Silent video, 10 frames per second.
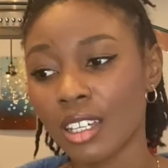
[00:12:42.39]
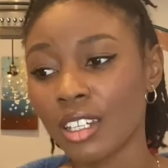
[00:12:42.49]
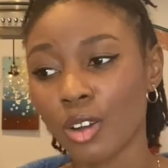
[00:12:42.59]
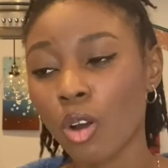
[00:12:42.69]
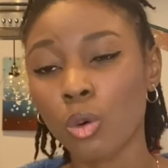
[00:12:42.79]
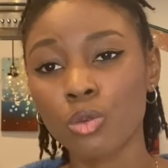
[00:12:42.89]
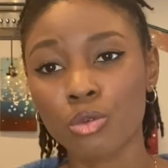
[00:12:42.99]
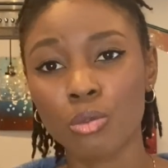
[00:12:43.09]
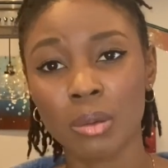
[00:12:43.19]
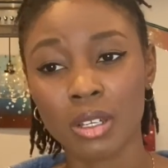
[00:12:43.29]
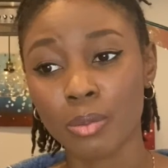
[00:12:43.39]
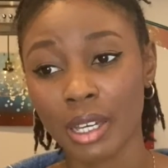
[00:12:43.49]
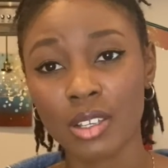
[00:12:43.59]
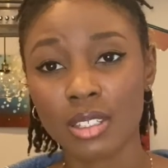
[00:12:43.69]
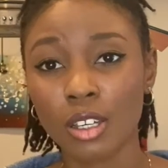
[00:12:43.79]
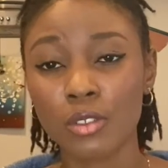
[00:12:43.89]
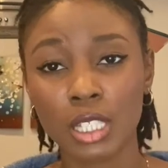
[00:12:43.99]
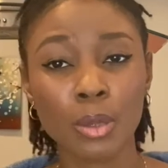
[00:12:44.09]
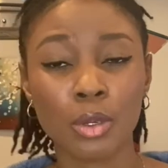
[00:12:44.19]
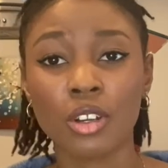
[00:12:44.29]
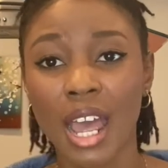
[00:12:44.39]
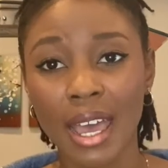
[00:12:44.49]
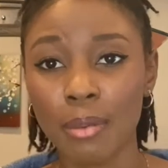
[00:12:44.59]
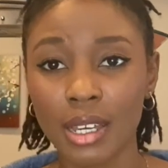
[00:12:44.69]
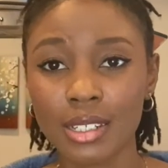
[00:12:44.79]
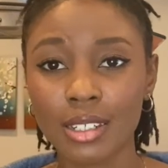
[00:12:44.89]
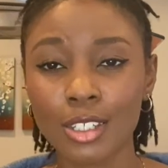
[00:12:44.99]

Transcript: in a cold room by yourself, sleeping on an airbed.